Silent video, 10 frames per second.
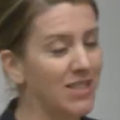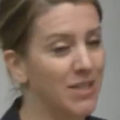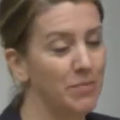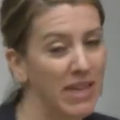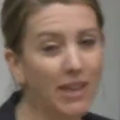
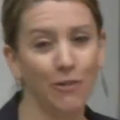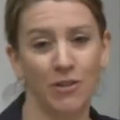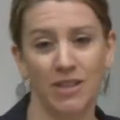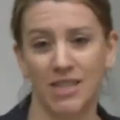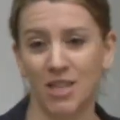to be there
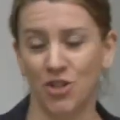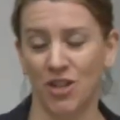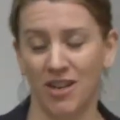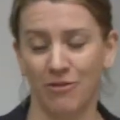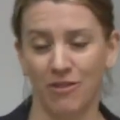for this
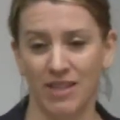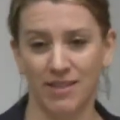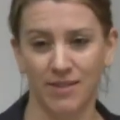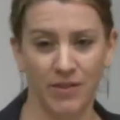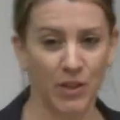teach-in and for
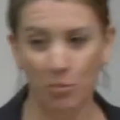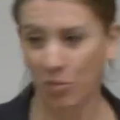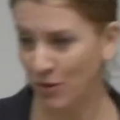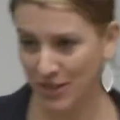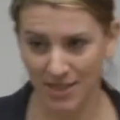this little
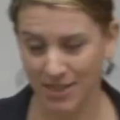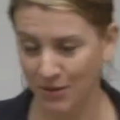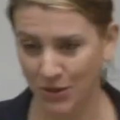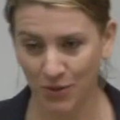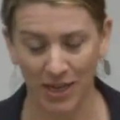protest I
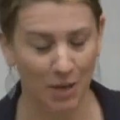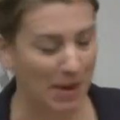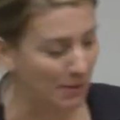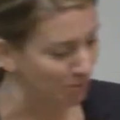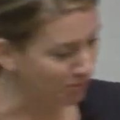was reading
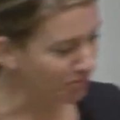about.